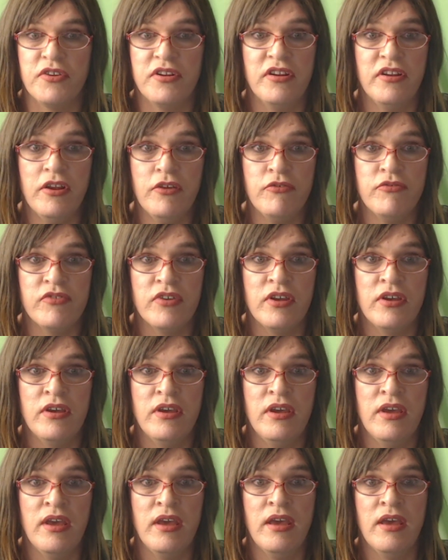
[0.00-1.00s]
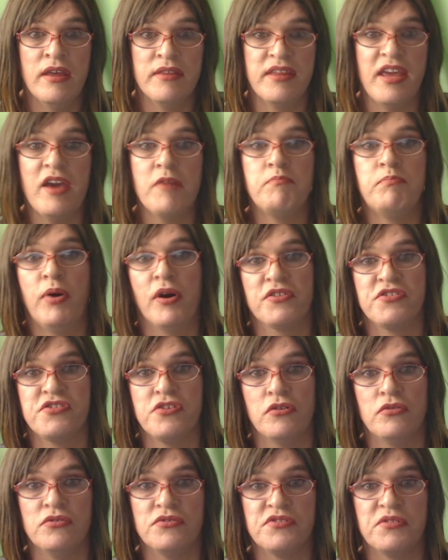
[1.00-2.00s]
enough, they have
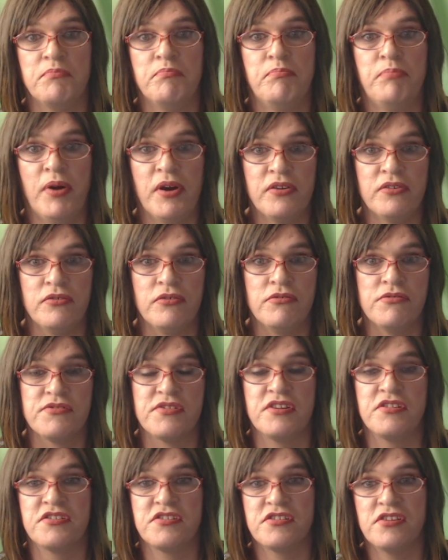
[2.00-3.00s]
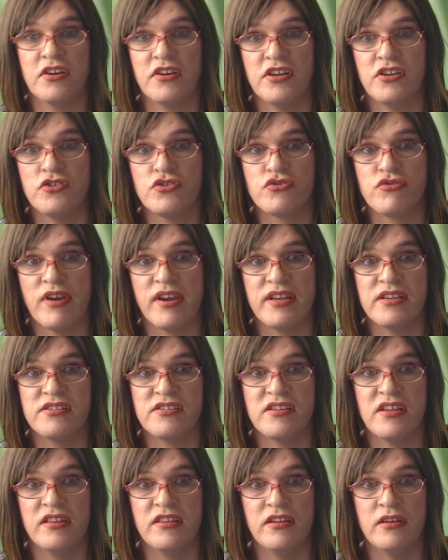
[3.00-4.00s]
potholes and puddles and sunken drains
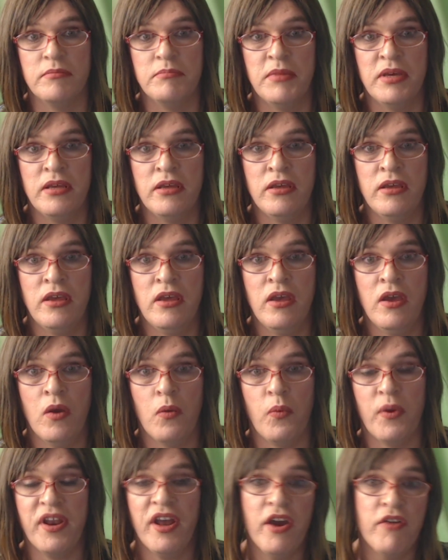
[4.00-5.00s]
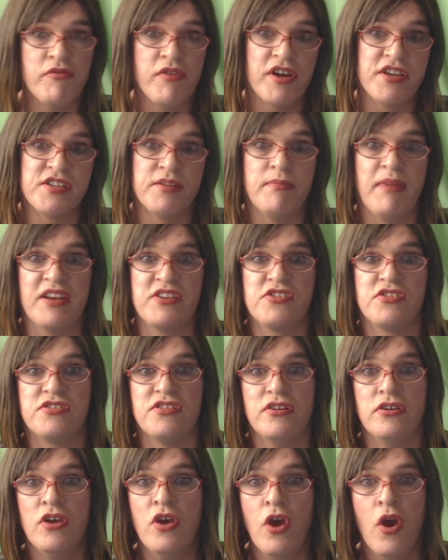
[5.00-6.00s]
in them. When I ride to
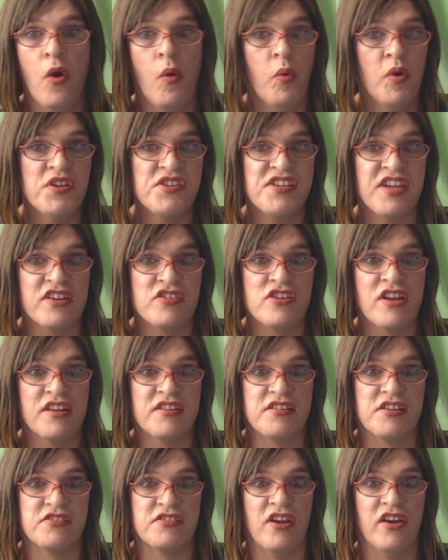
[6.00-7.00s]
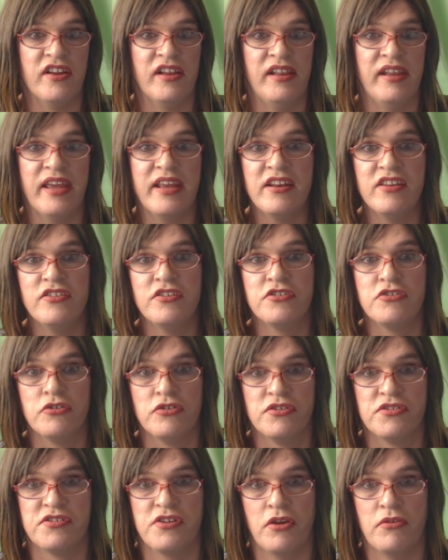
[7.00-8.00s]
Manchester, one section has a cycle lane in the
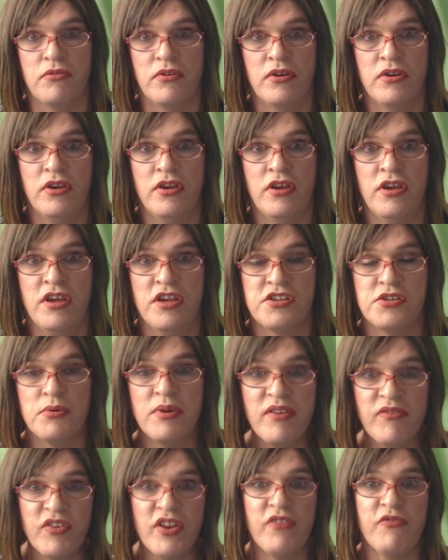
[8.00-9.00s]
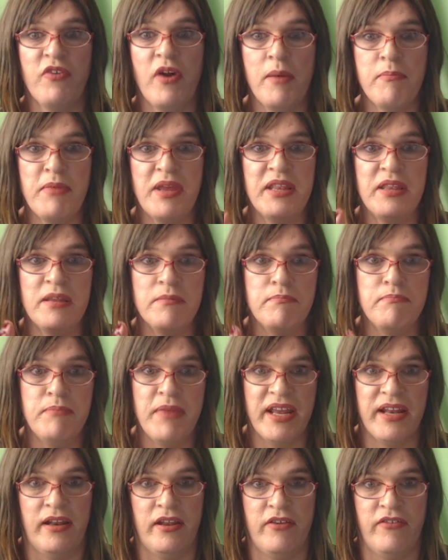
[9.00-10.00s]
door zone, so even if I'm in the
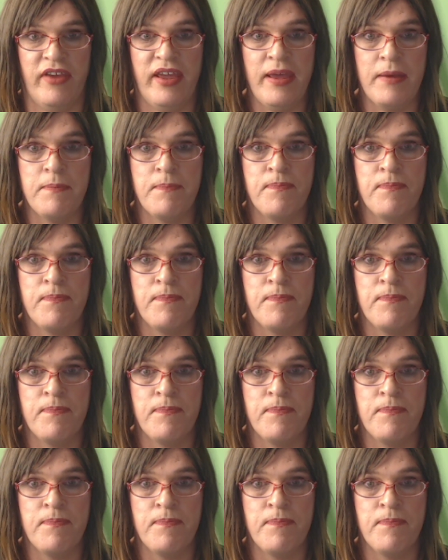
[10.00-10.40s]
middle of it,